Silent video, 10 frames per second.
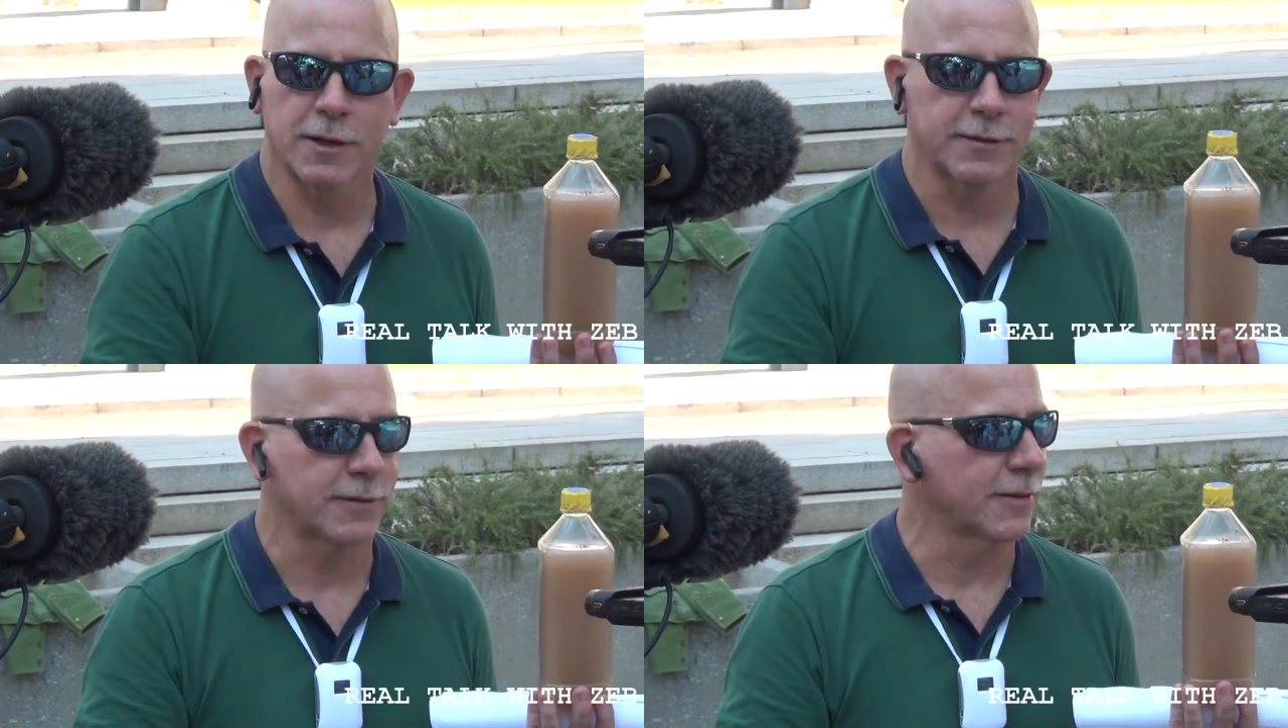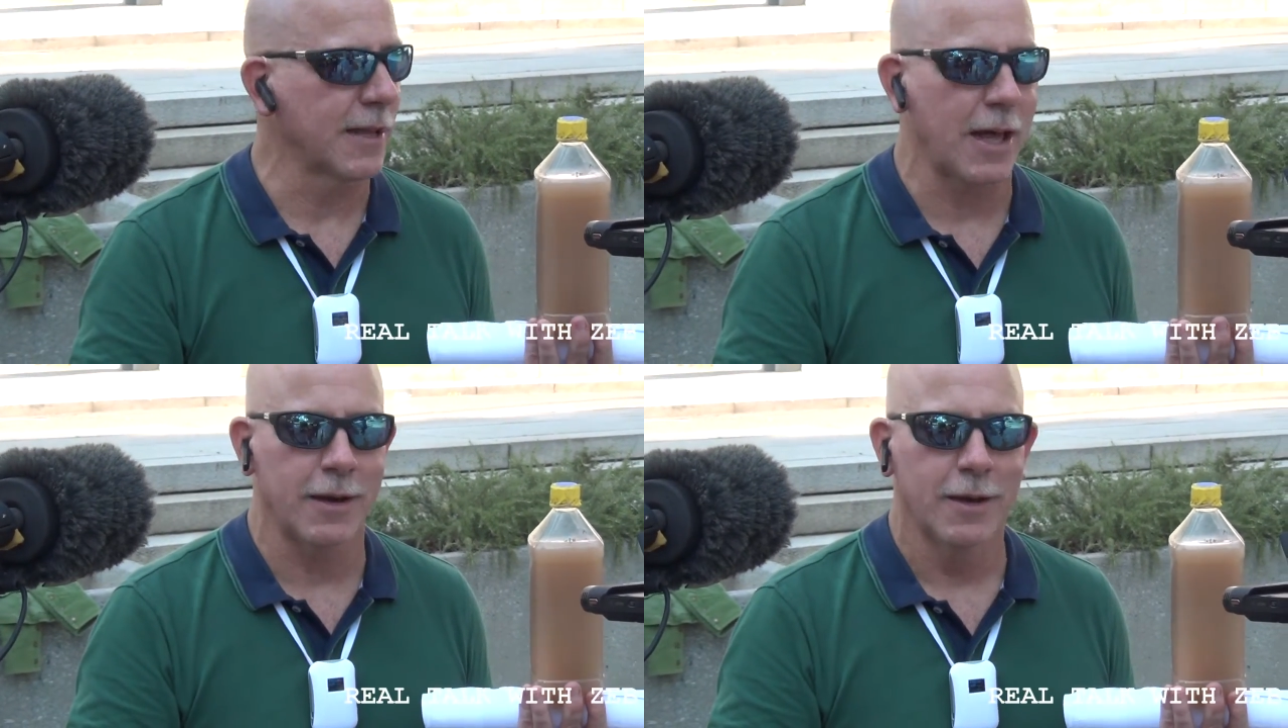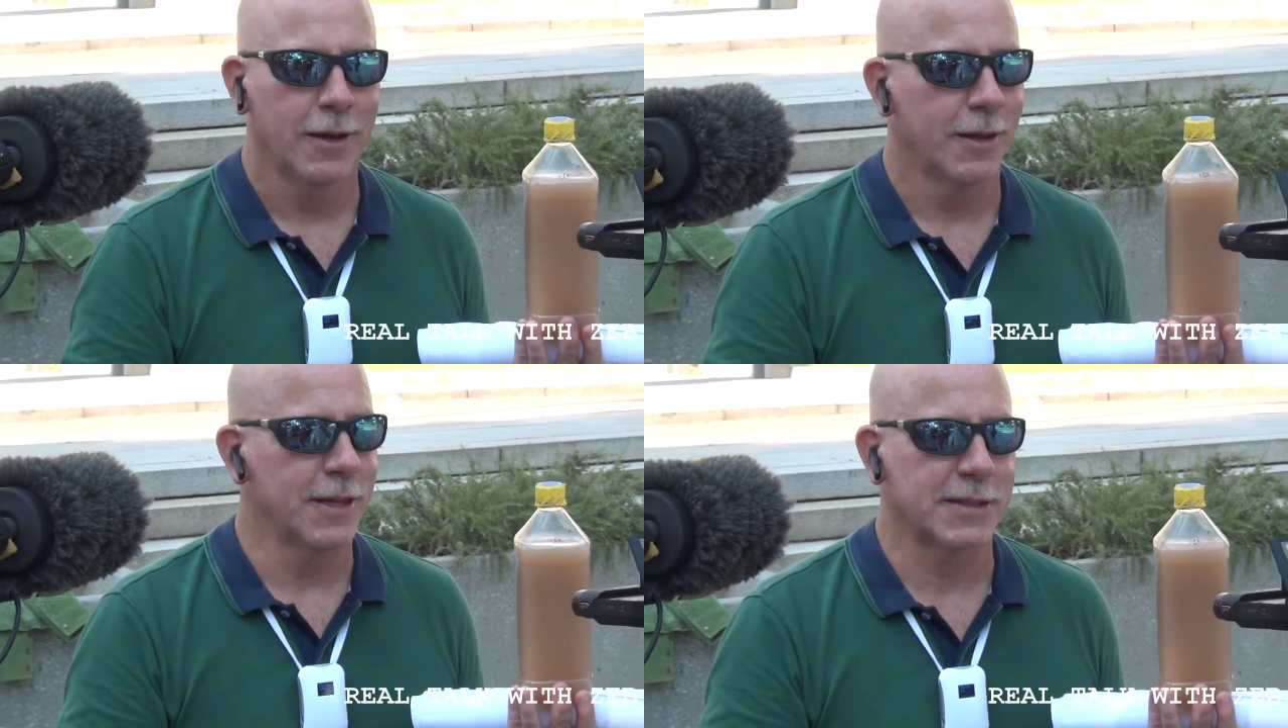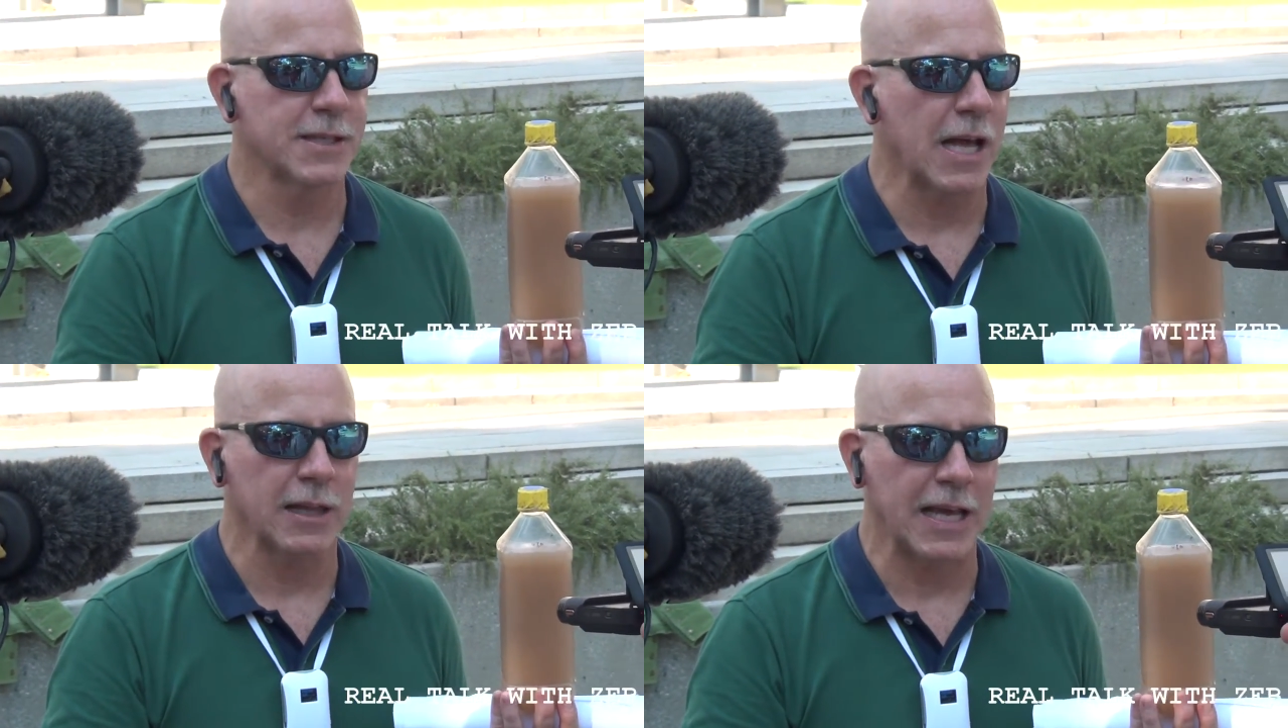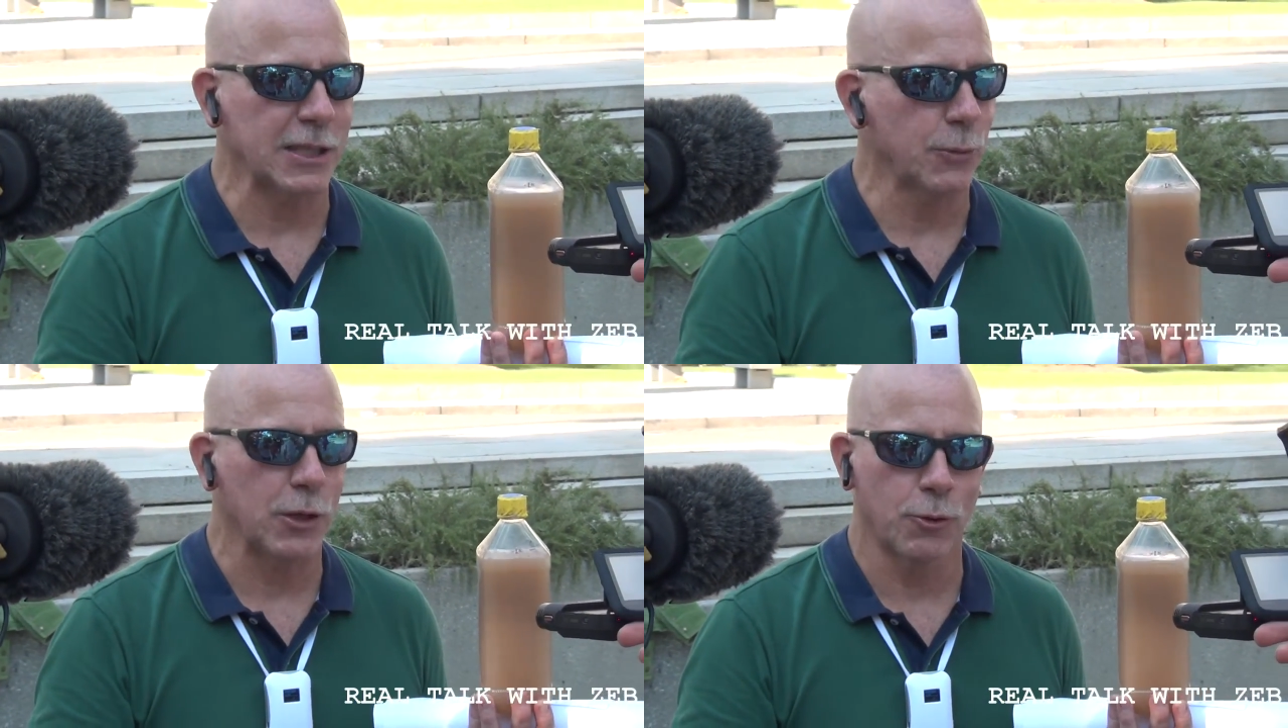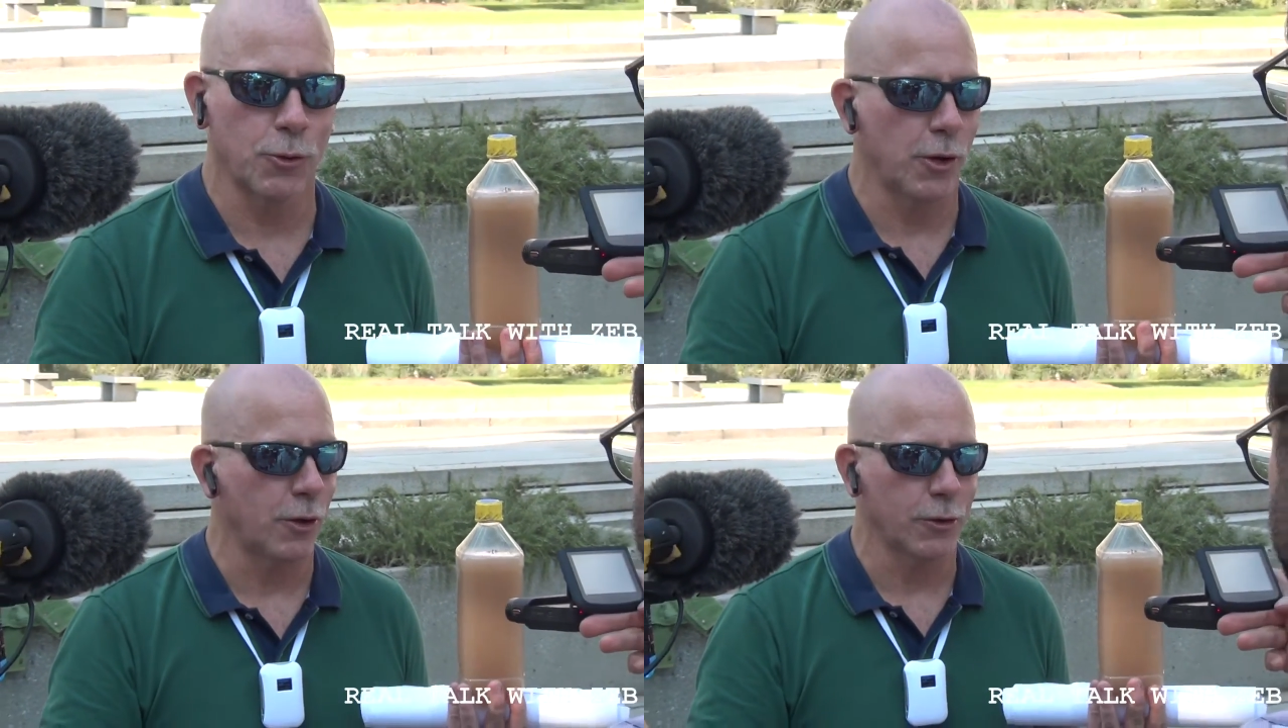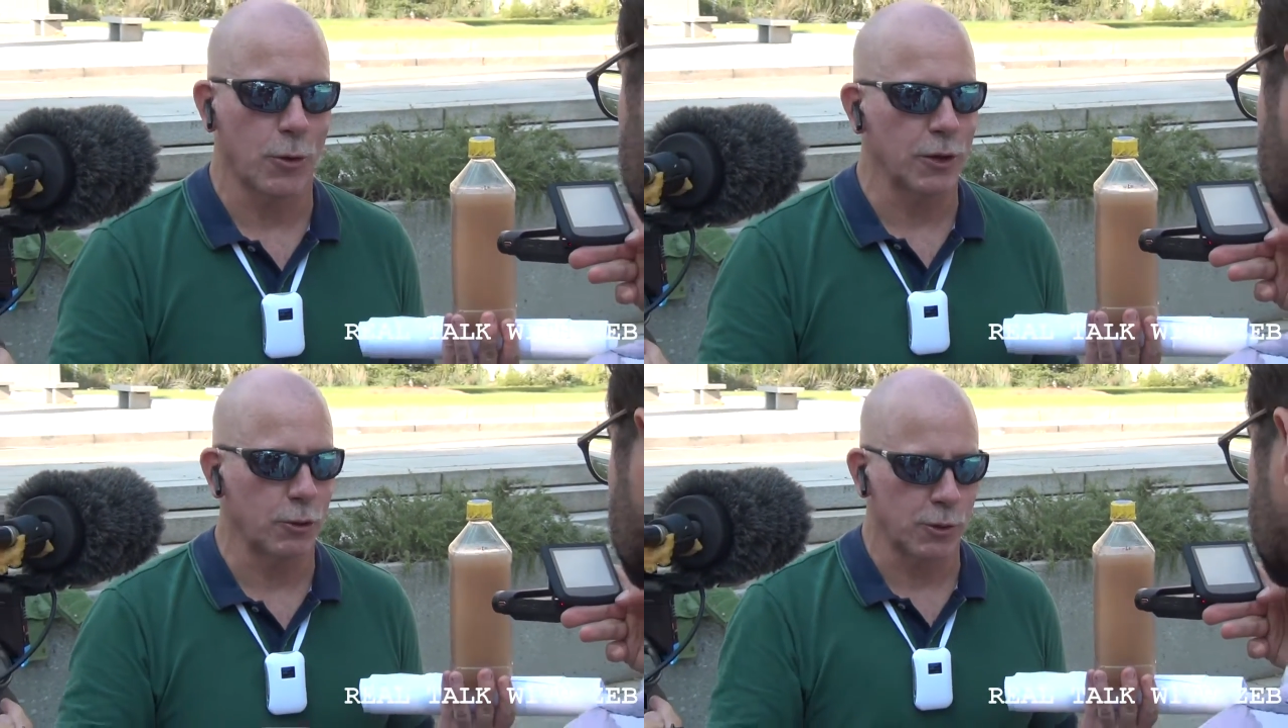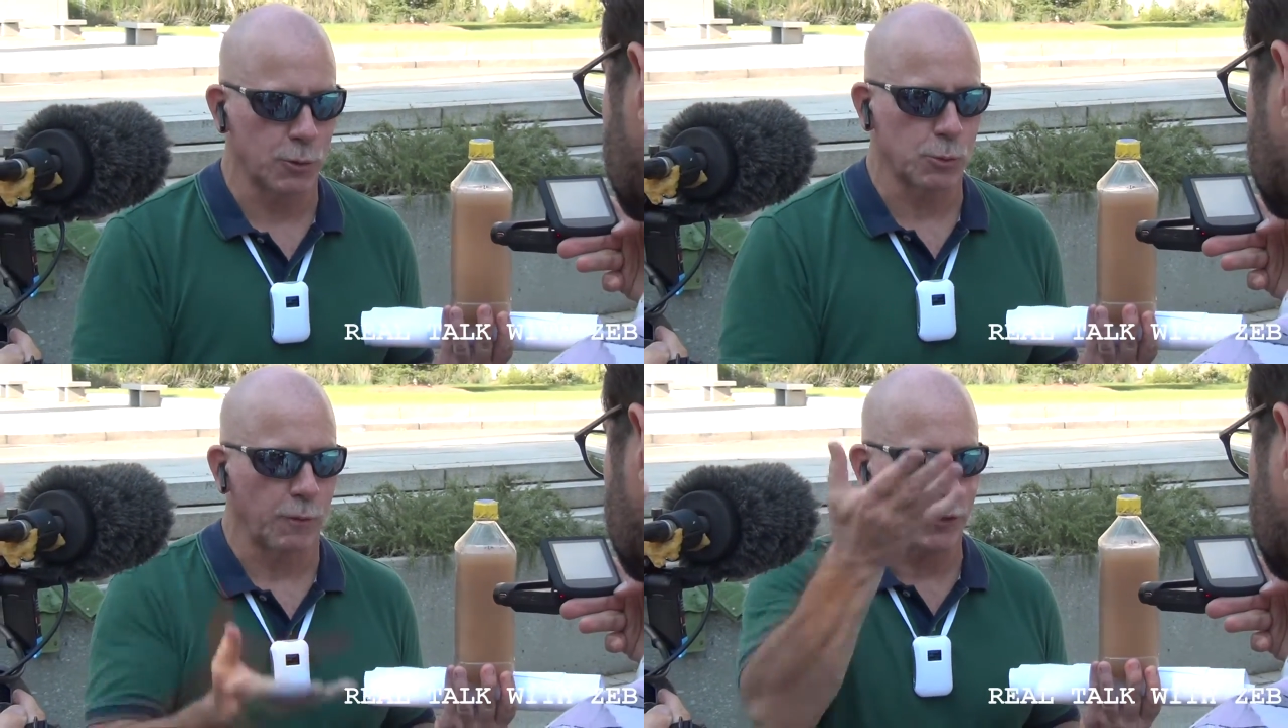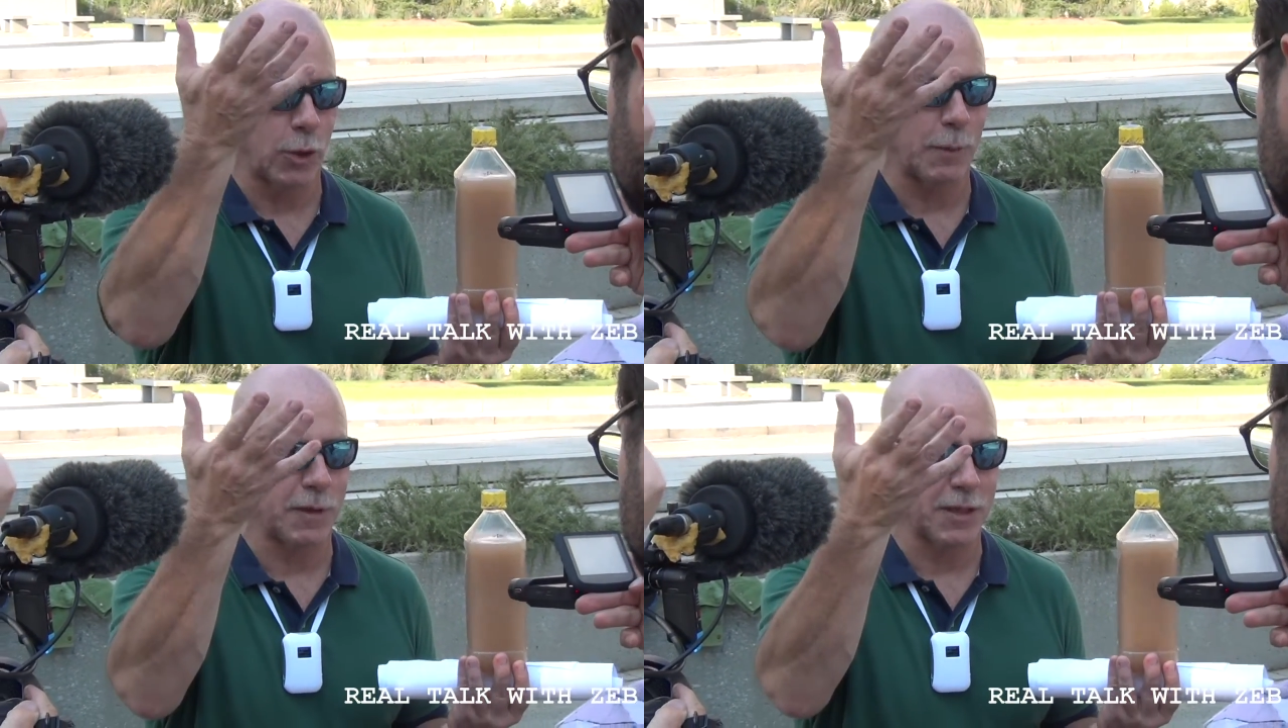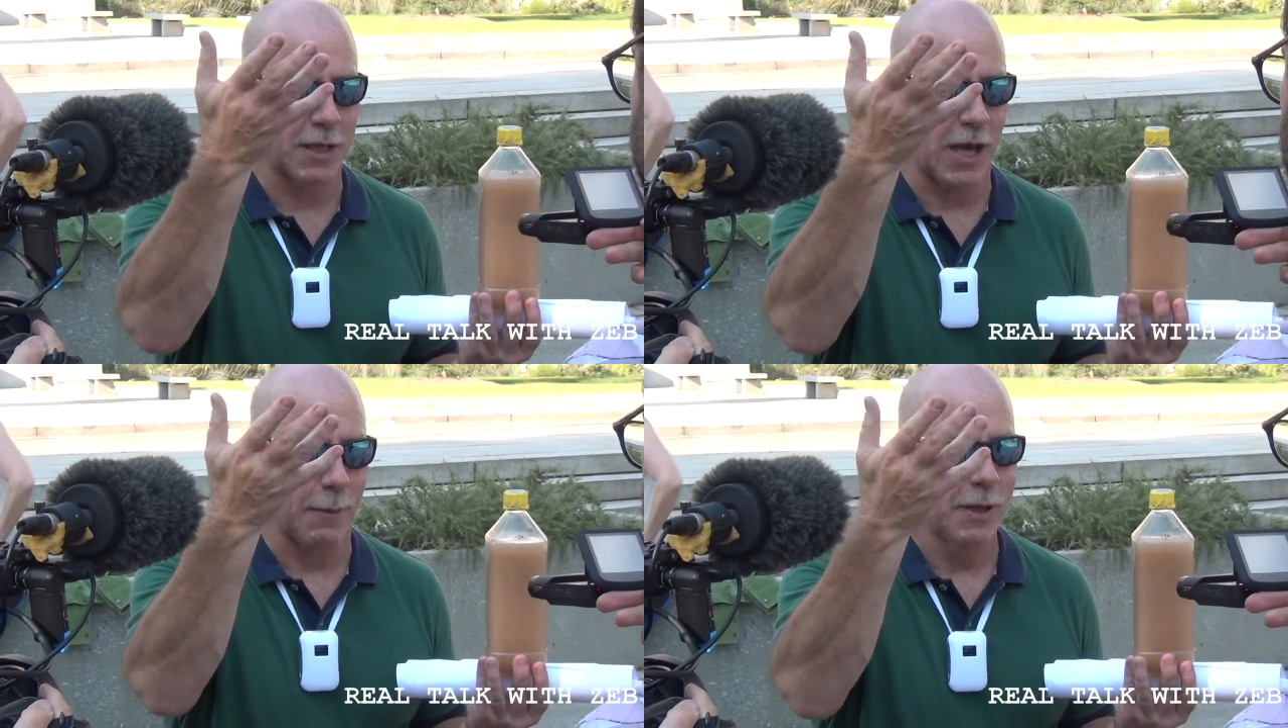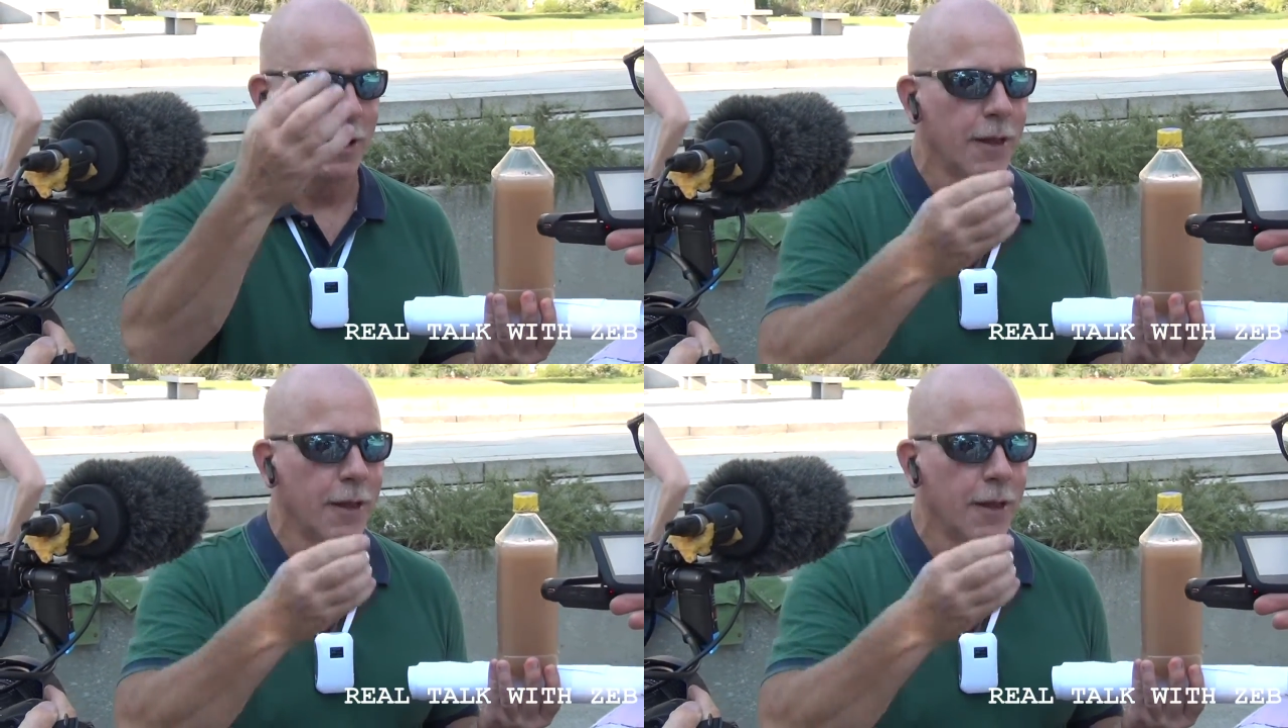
This is not light sweet crude oil going through, which will float up to the top.